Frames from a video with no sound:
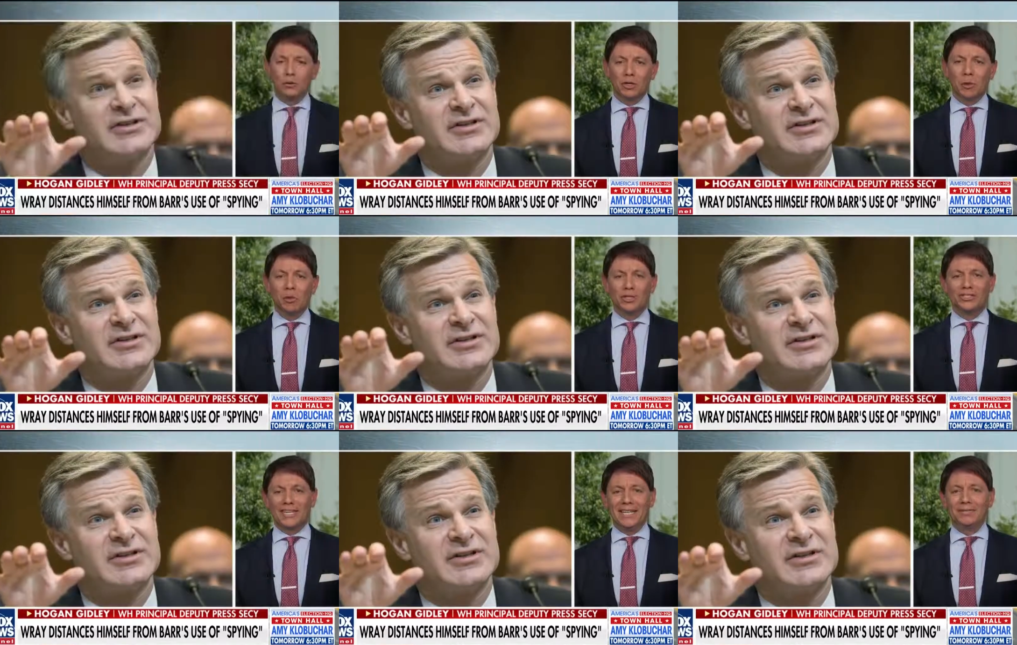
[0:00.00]
Speaker 1: someone was
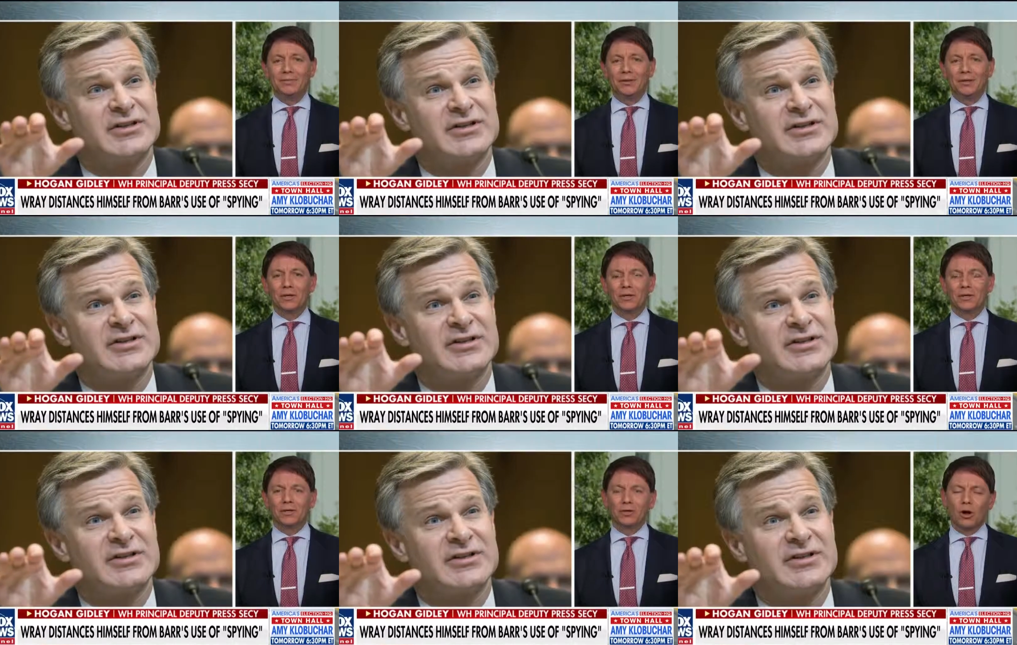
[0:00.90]
sent into the
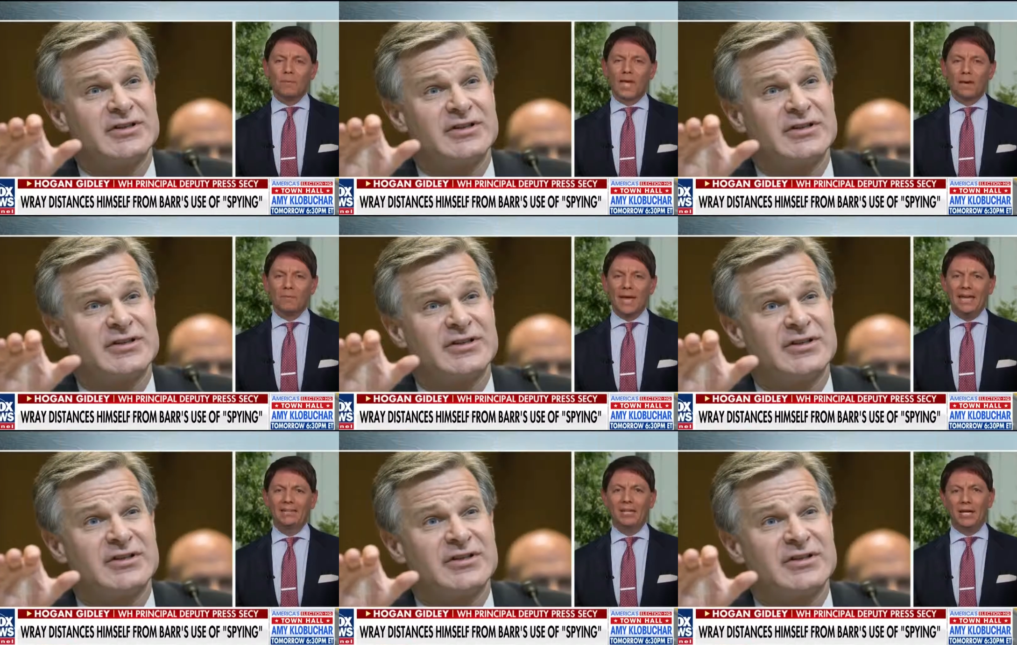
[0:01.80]
uh, Trump
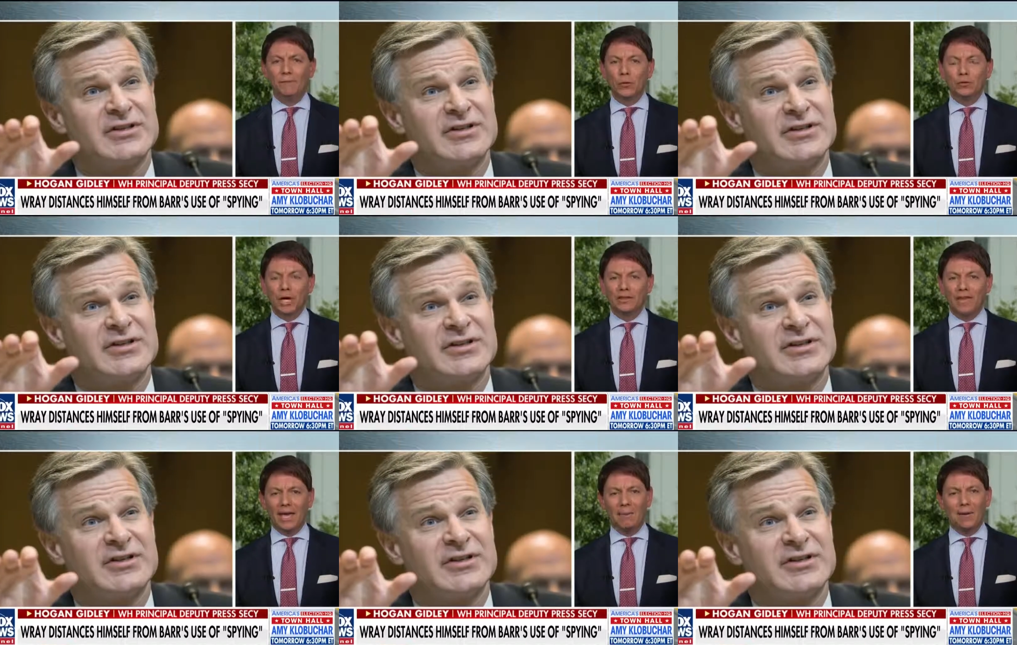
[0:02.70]
campaign to infiltrate the
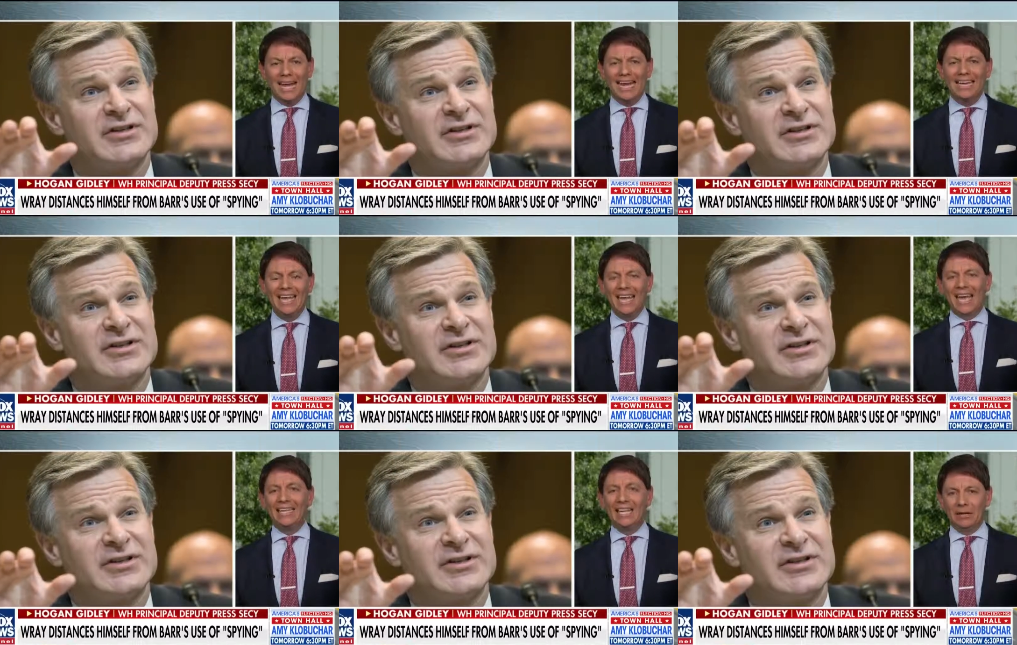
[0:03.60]
campaign
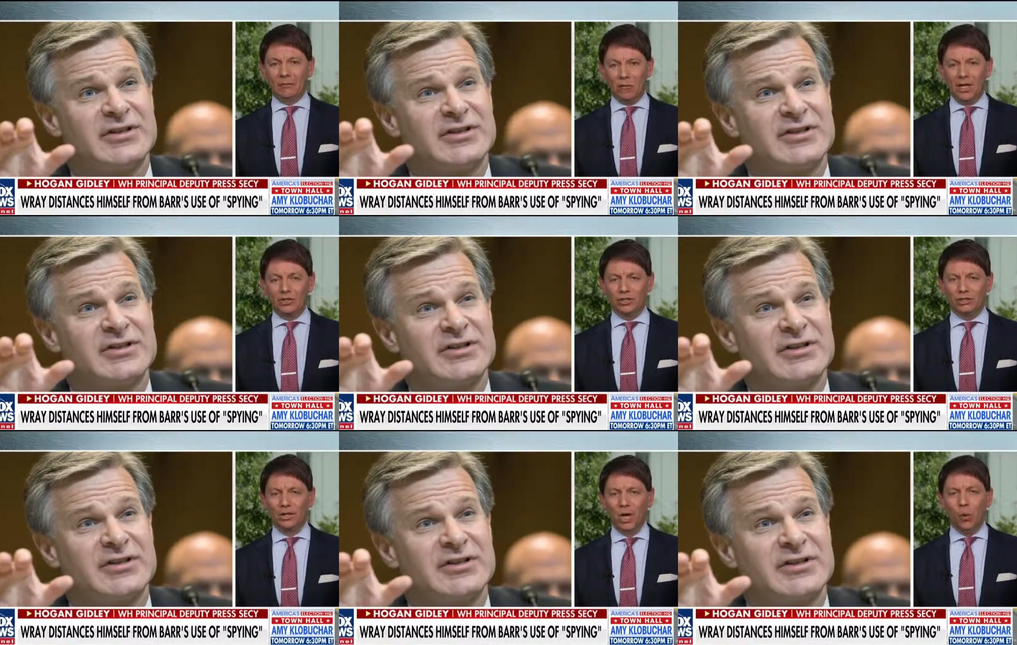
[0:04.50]
and get
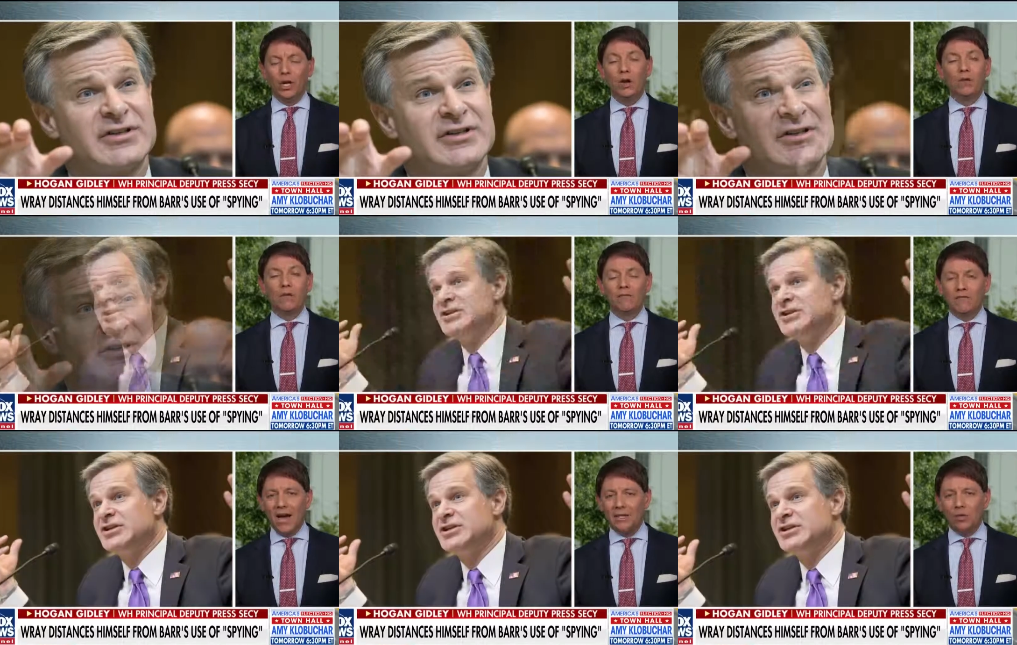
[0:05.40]
information. We know that a
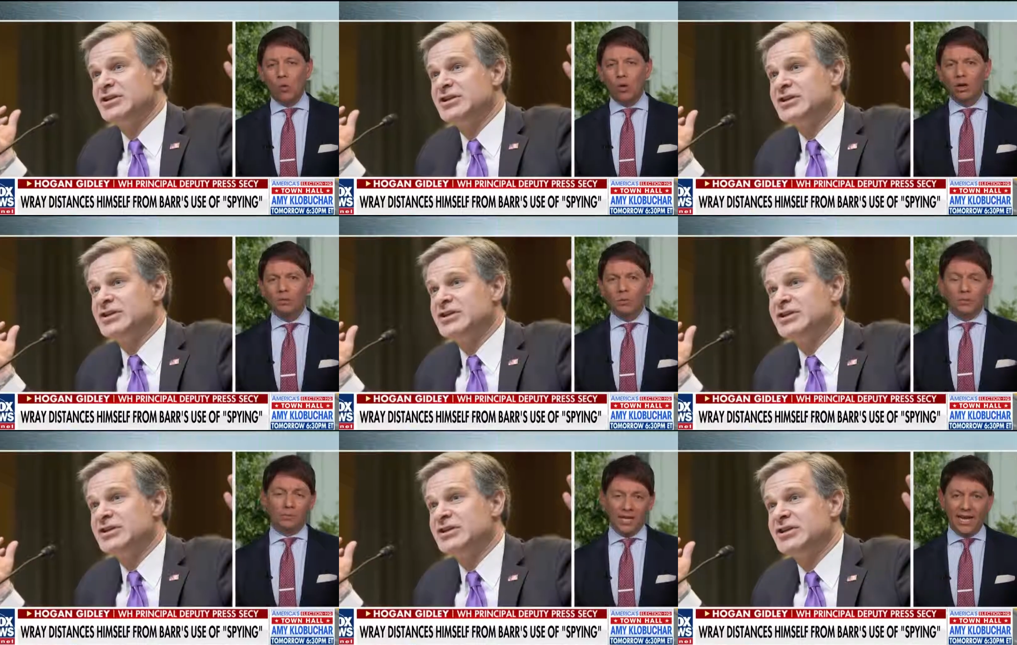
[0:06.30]
FISA warrant was
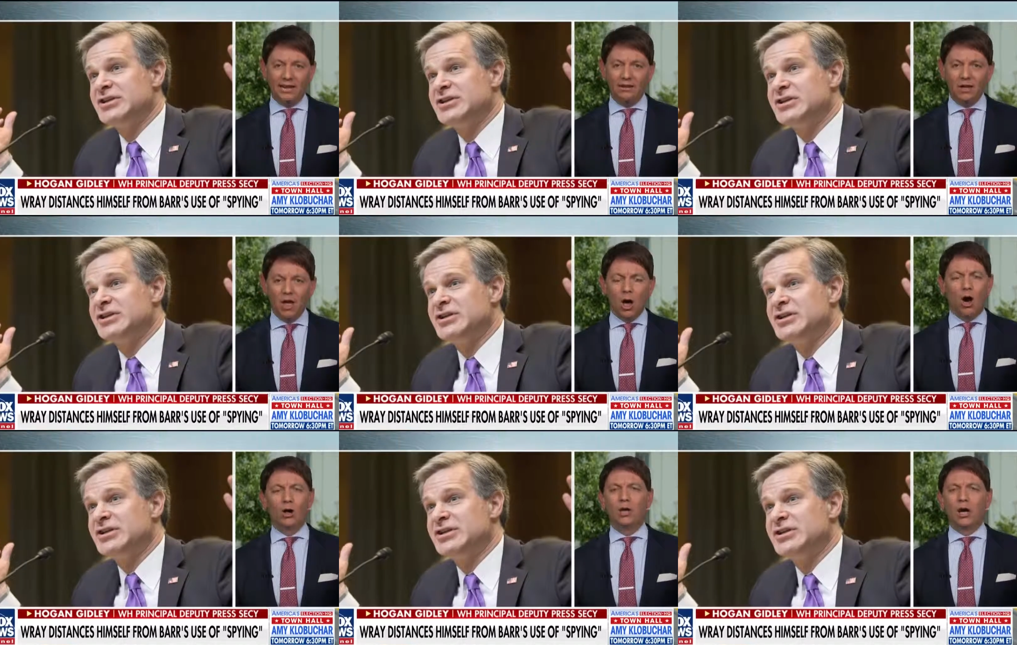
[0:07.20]
obtained
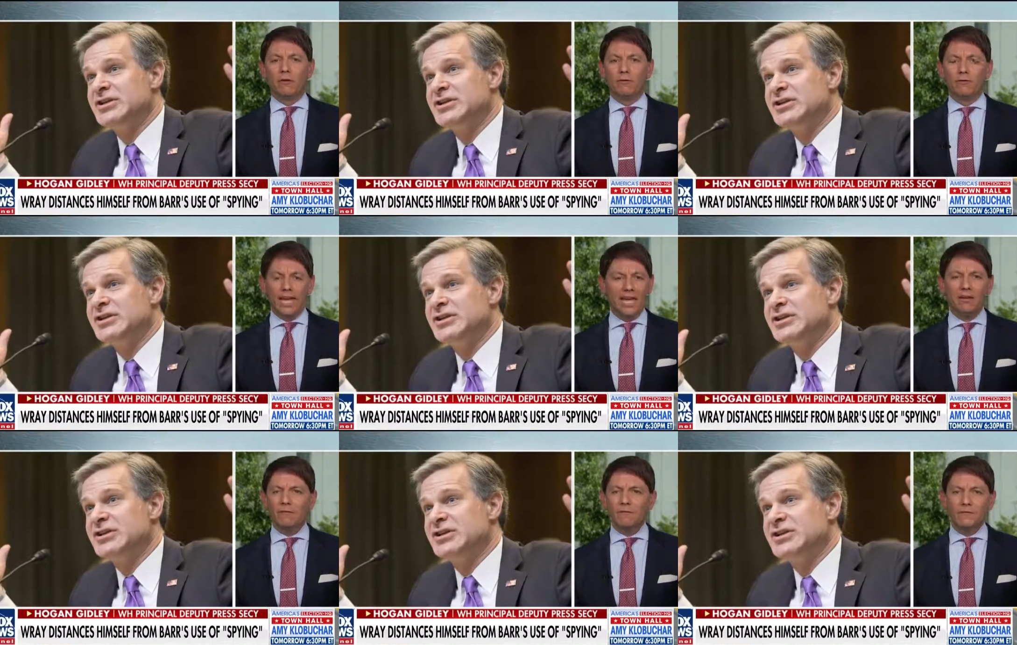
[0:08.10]
on a
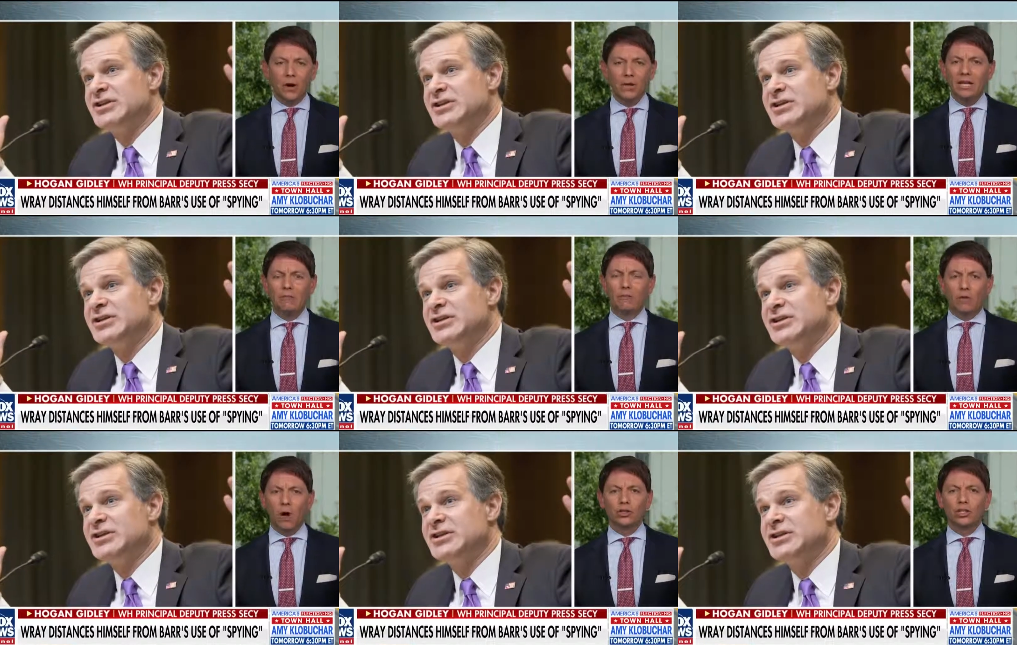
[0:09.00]
fake, phony,
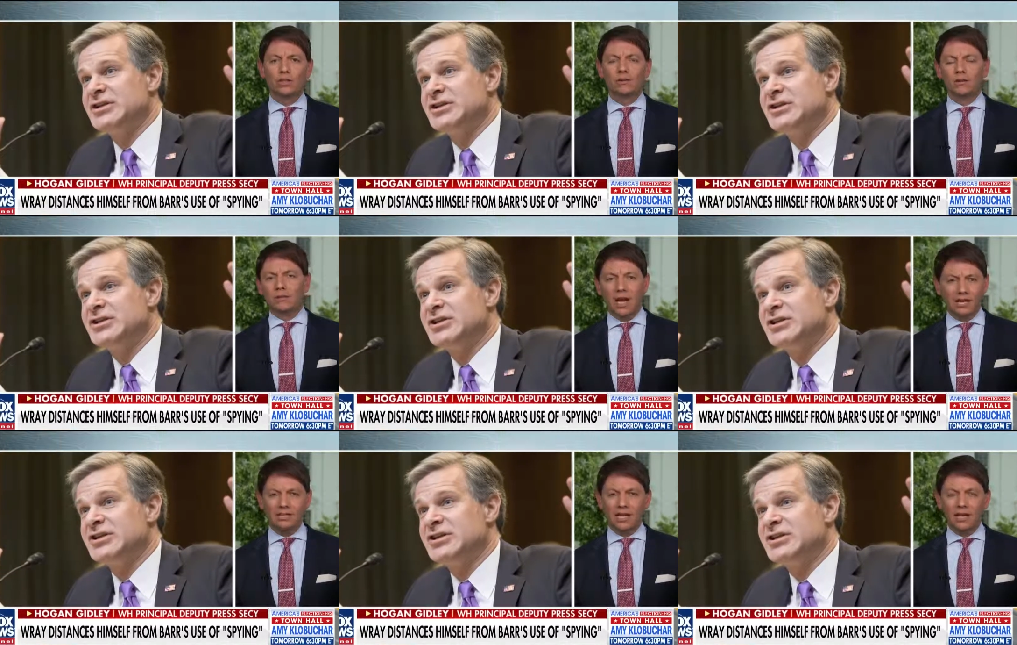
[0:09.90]
fraudulent
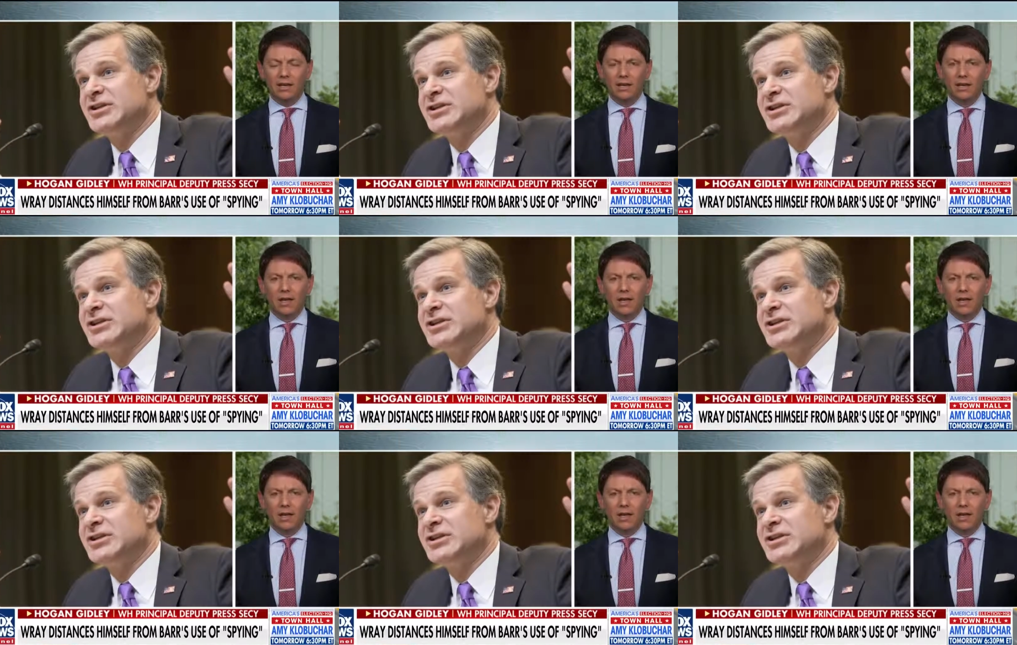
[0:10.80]
dossier.